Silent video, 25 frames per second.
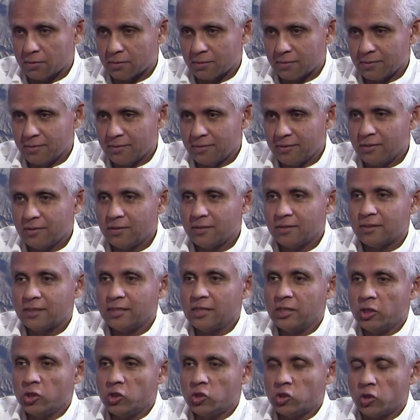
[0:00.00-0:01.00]
Okay.
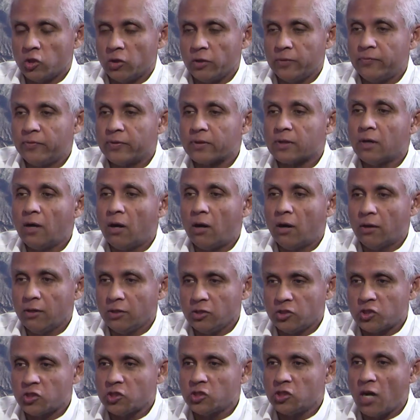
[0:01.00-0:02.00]
So if the car is
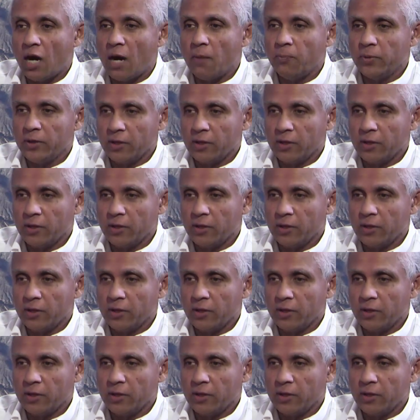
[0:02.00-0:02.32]
stopping